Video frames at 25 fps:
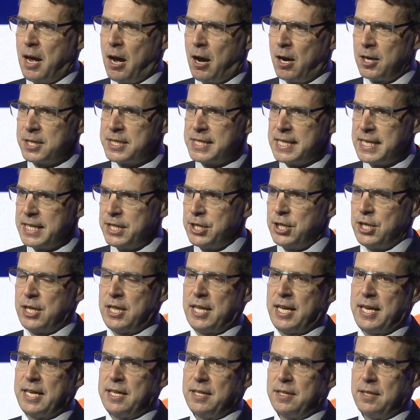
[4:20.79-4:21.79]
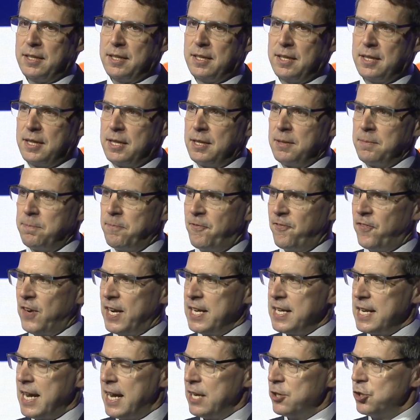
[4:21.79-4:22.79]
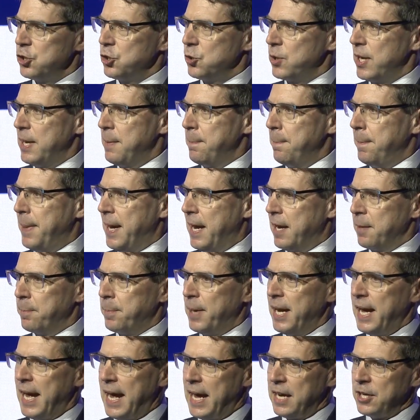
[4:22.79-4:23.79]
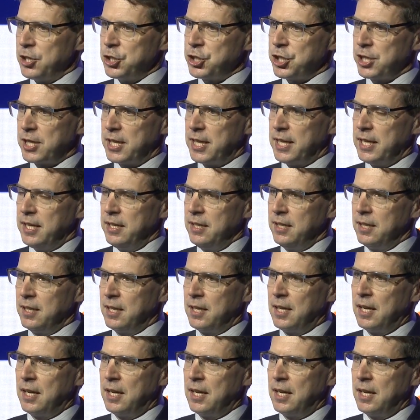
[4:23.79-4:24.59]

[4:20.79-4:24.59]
articulate the financial impact by actually